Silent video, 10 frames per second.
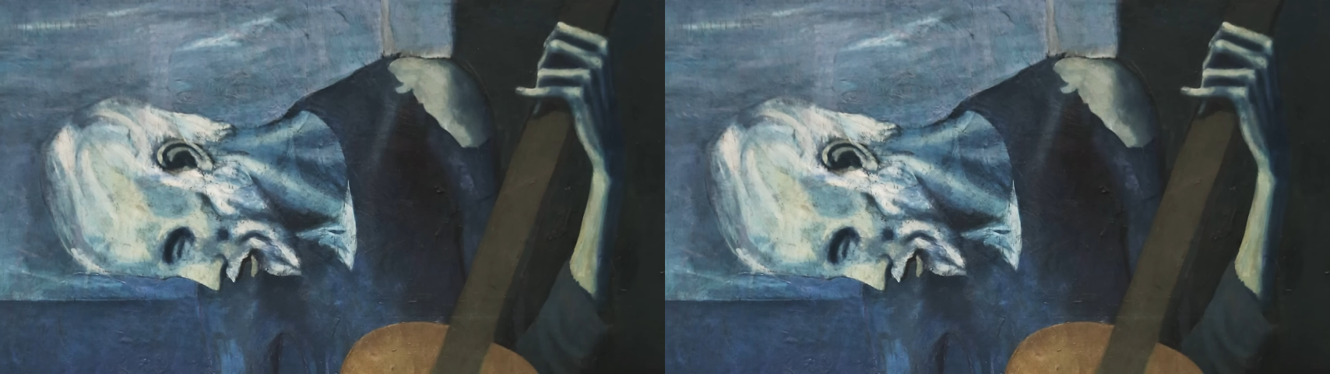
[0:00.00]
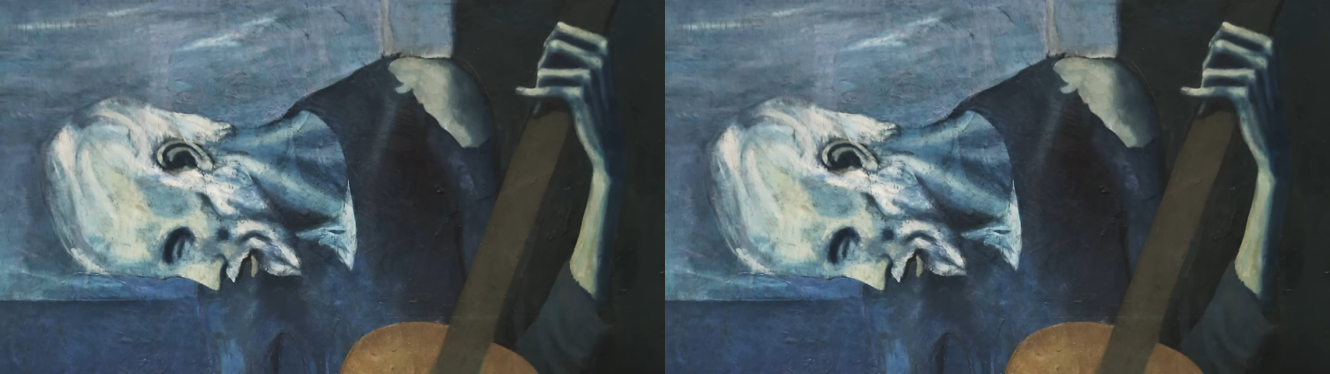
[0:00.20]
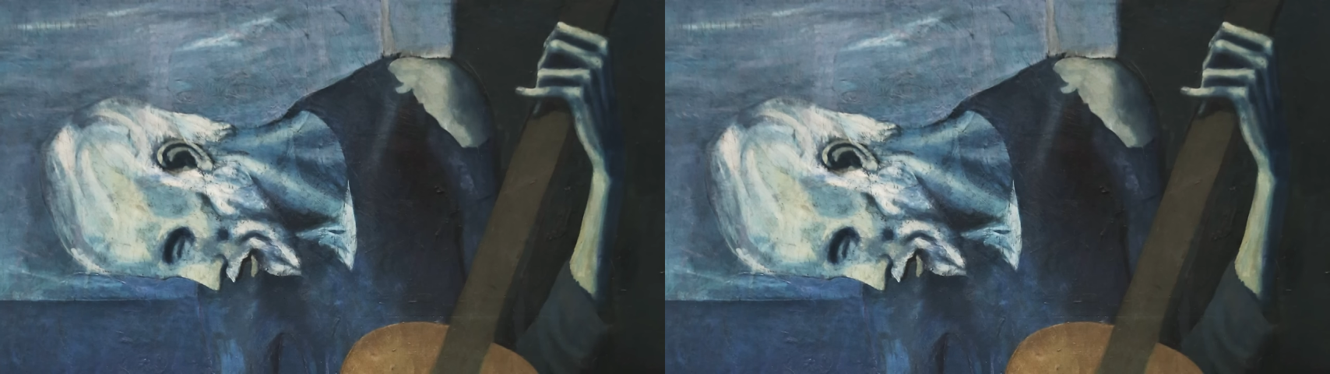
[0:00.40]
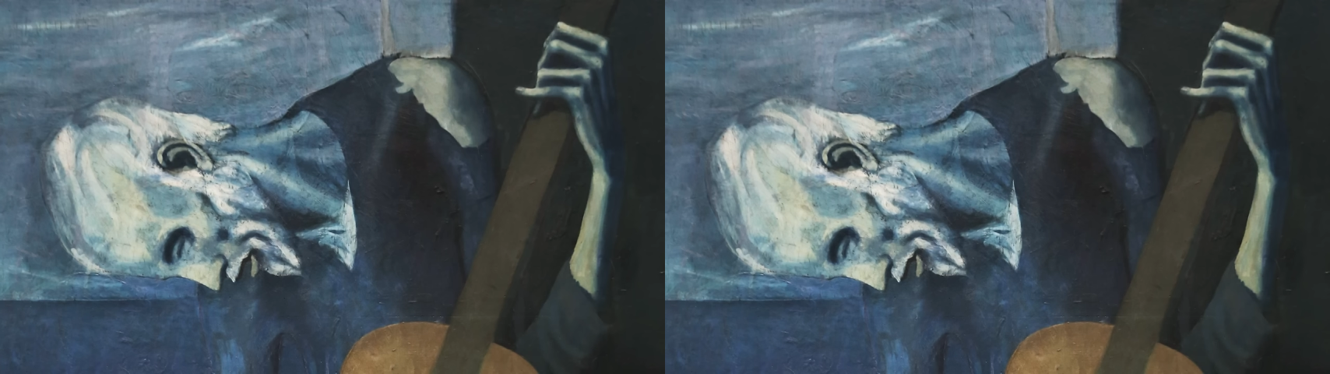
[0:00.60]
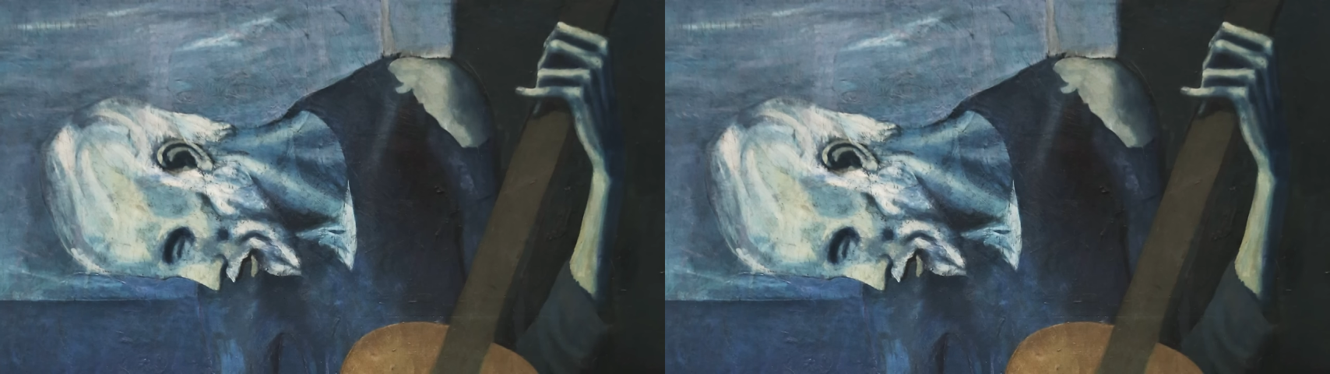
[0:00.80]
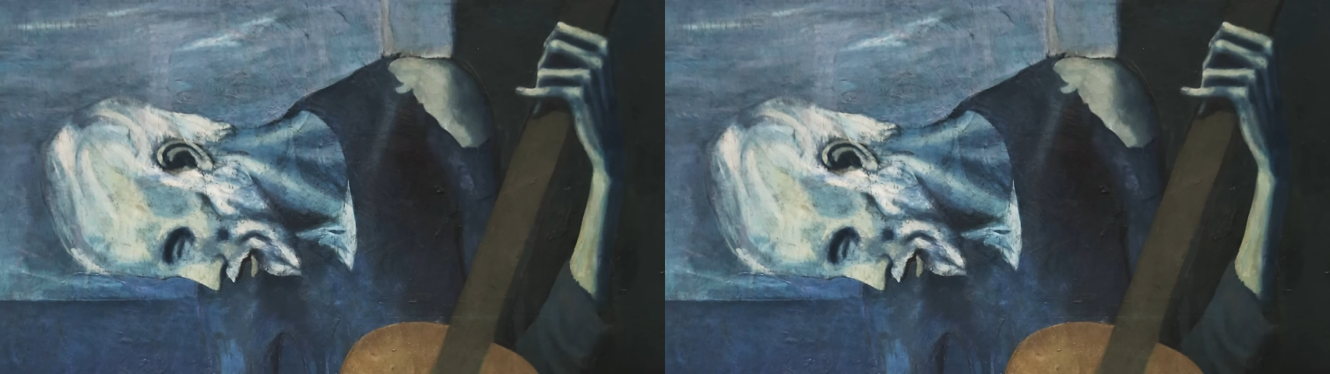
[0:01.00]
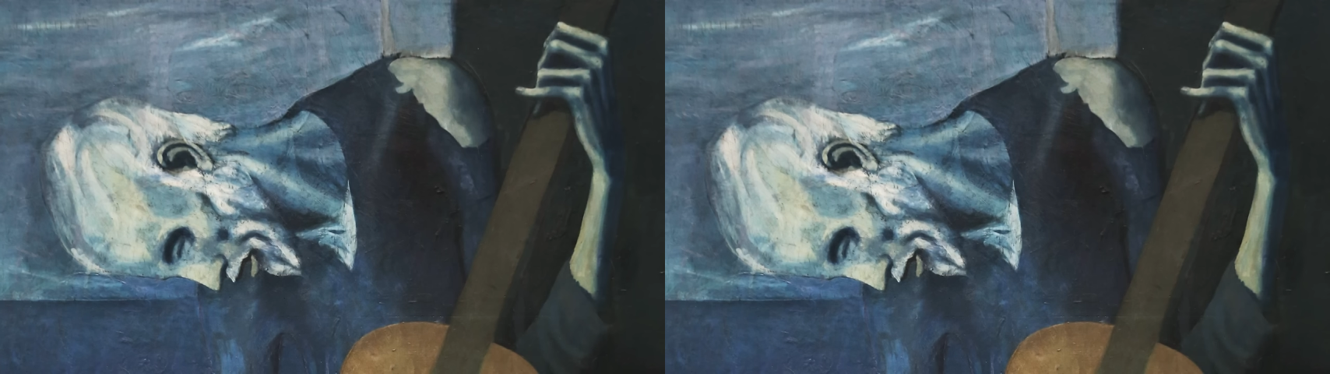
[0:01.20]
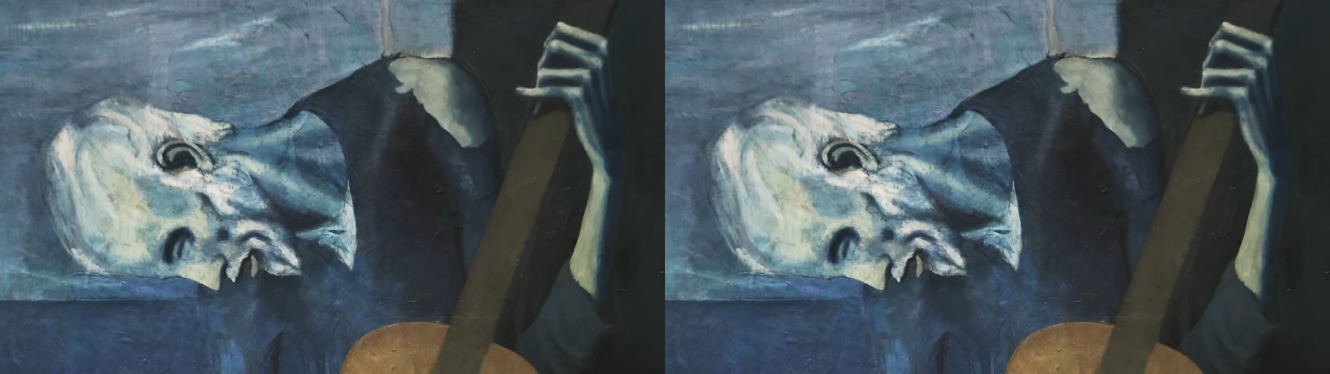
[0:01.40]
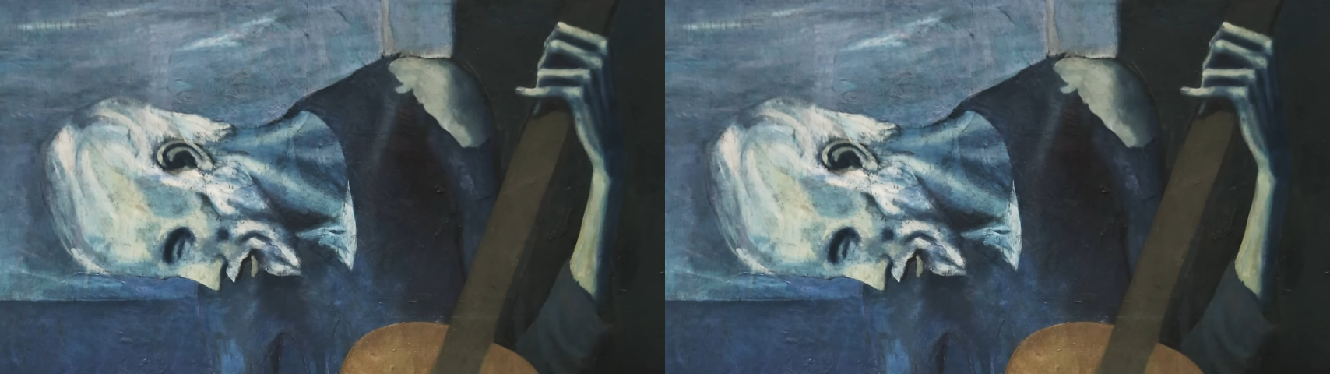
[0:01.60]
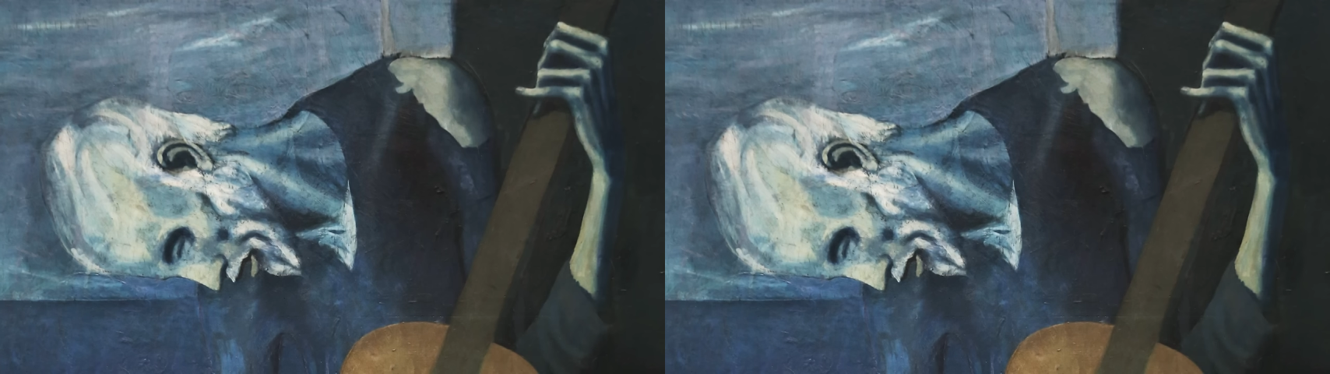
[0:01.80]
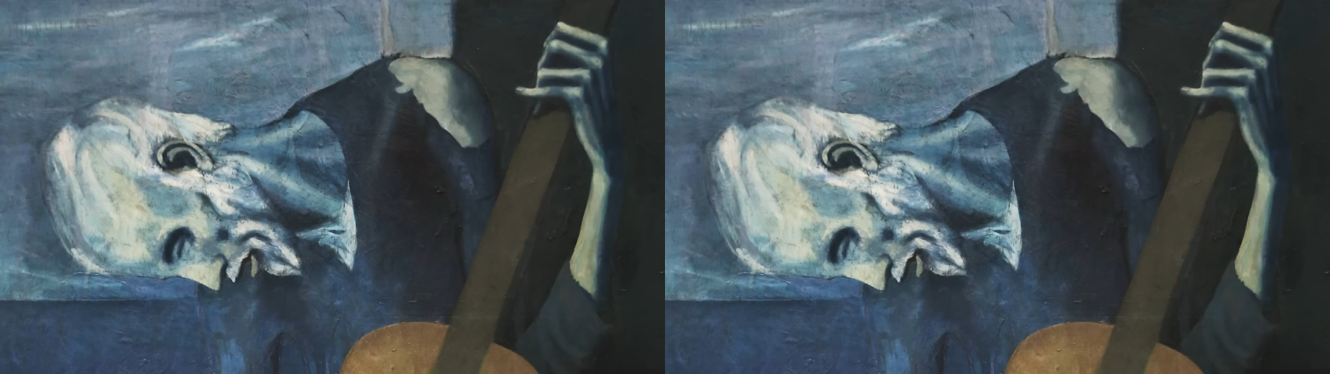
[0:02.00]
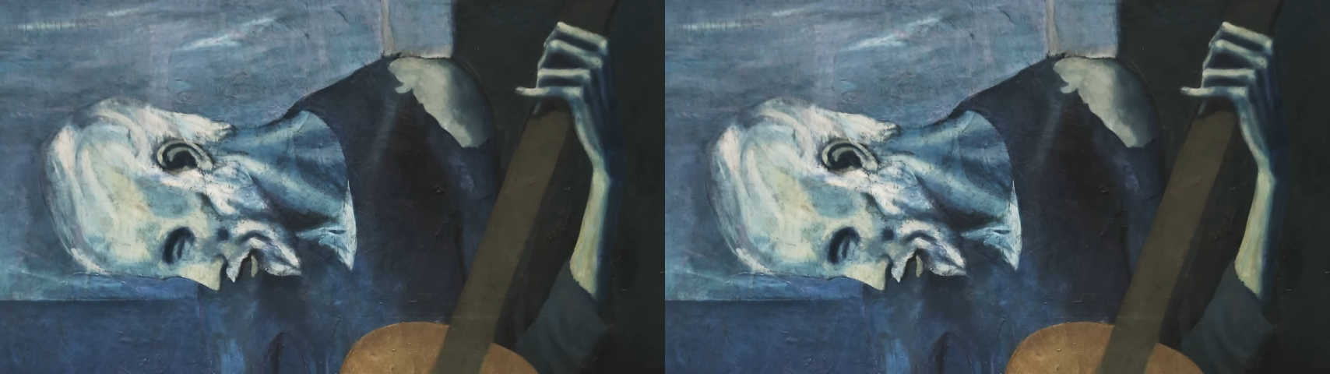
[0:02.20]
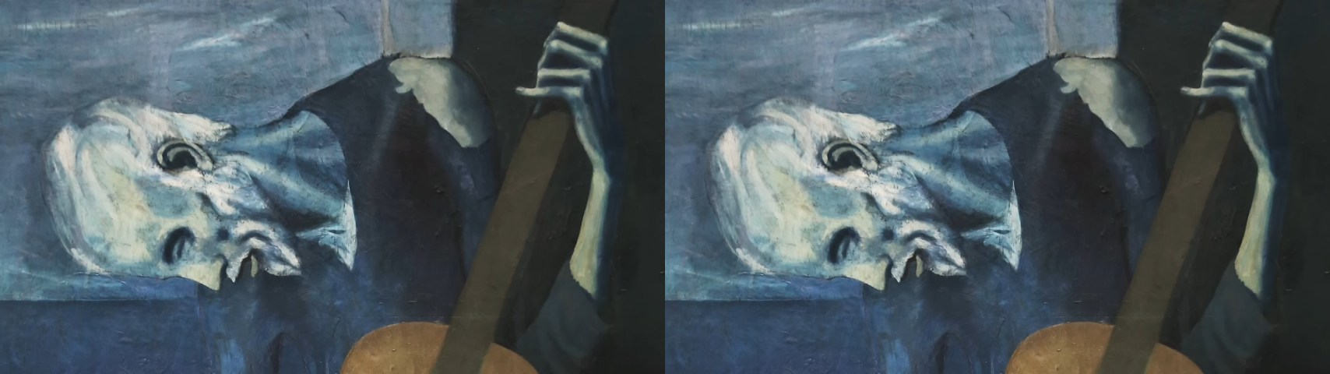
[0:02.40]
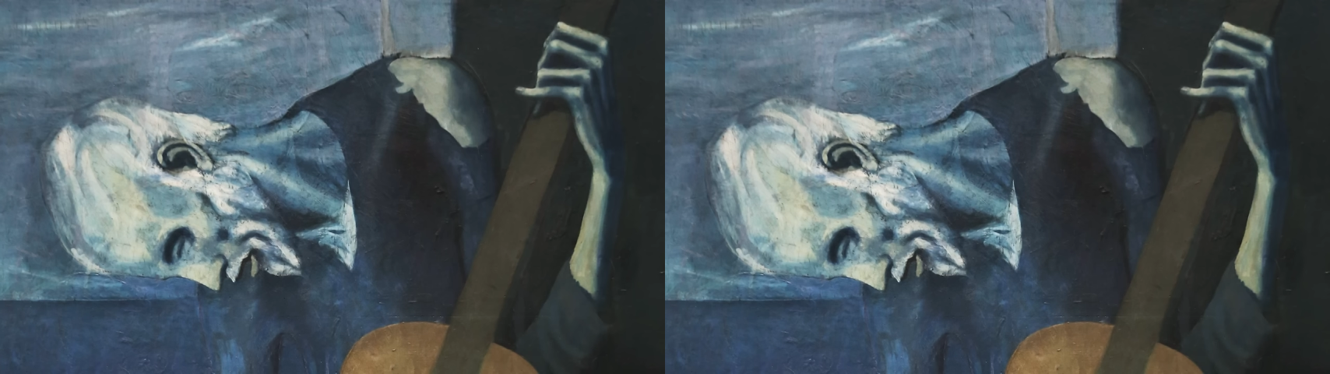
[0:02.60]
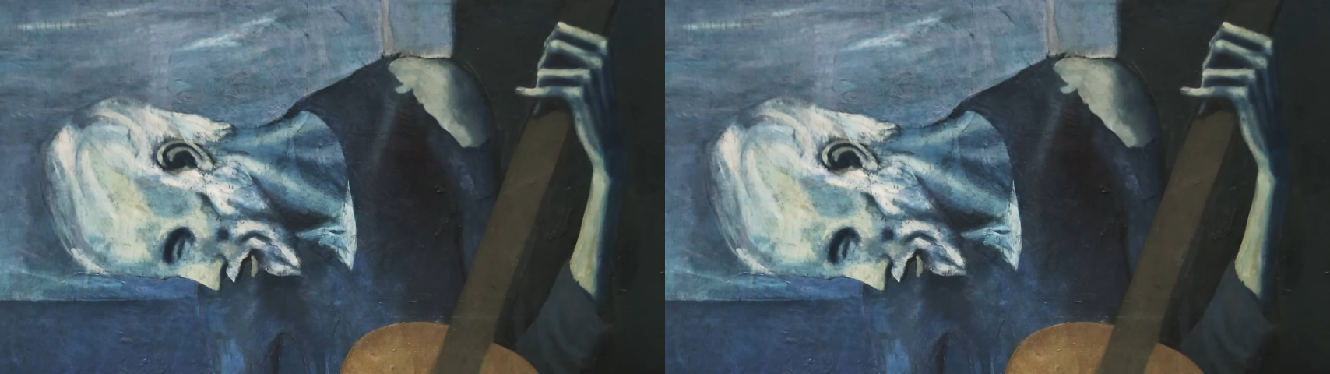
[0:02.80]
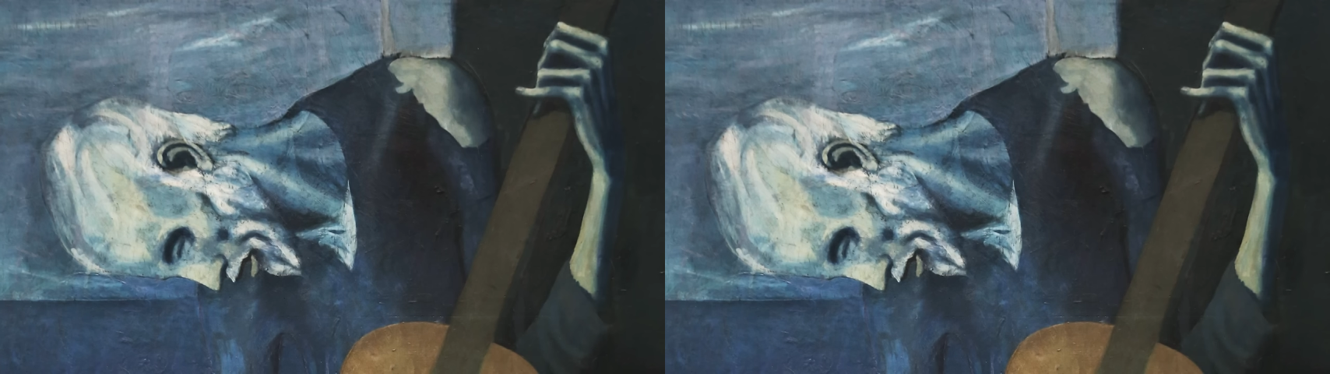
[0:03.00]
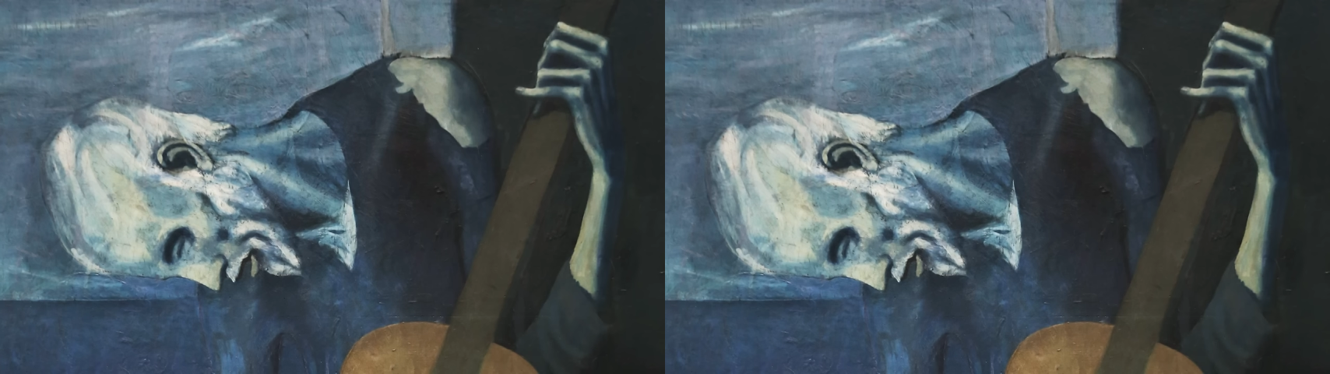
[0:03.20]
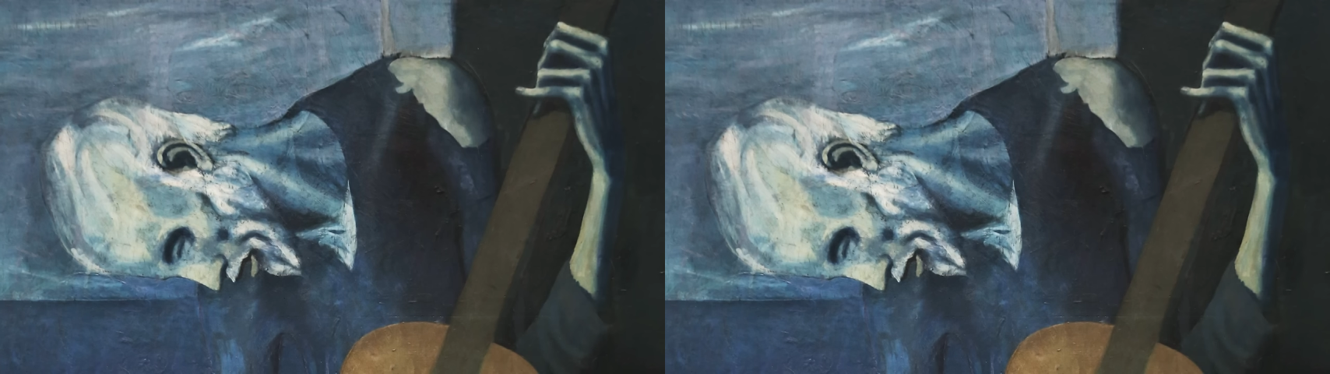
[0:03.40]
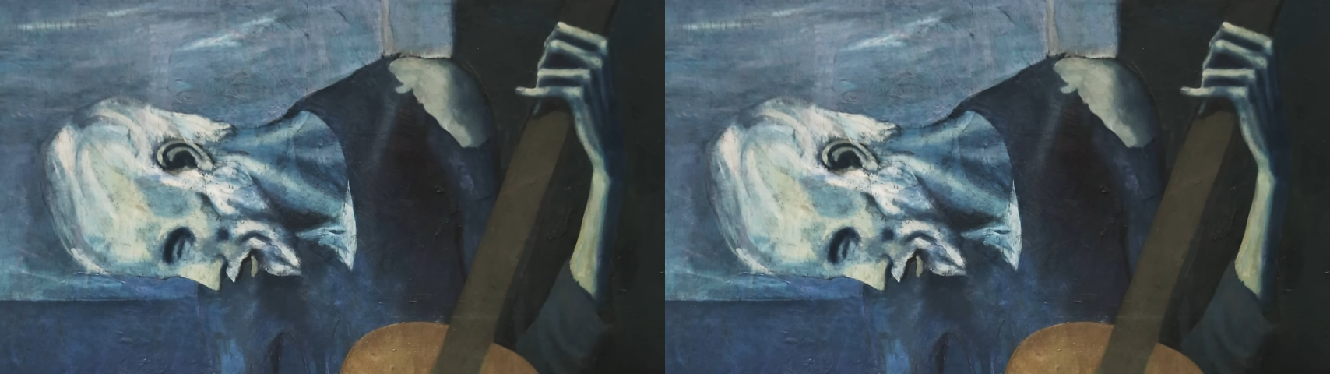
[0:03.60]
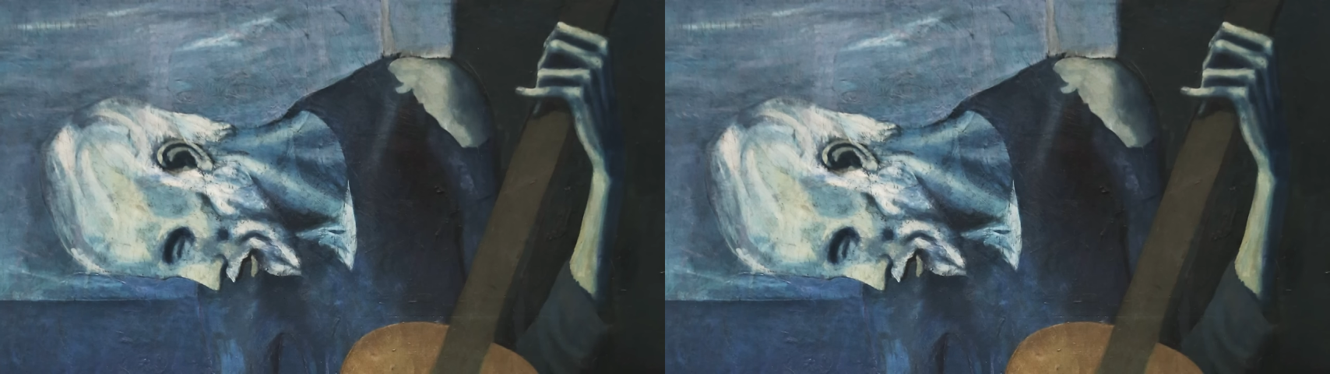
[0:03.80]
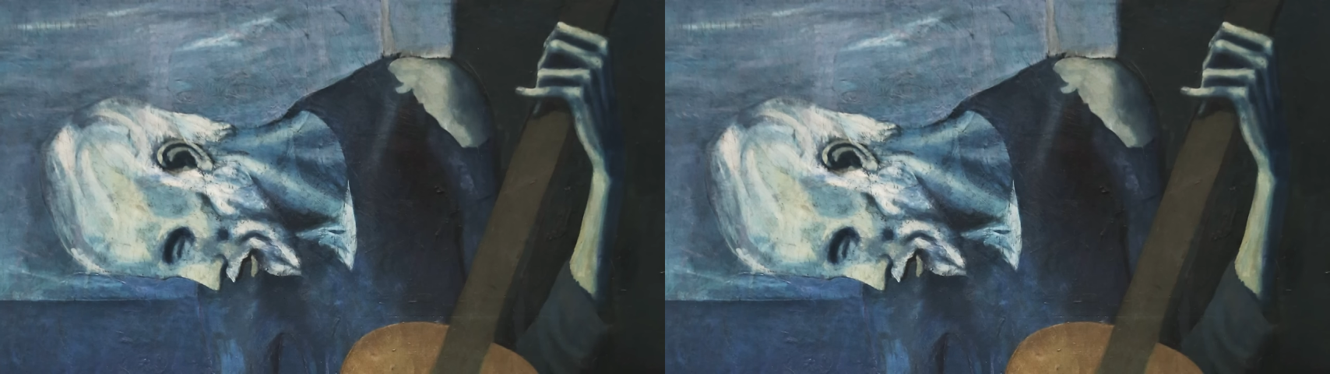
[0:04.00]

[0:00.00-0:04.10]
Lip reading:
Nobody's mouth can be seen.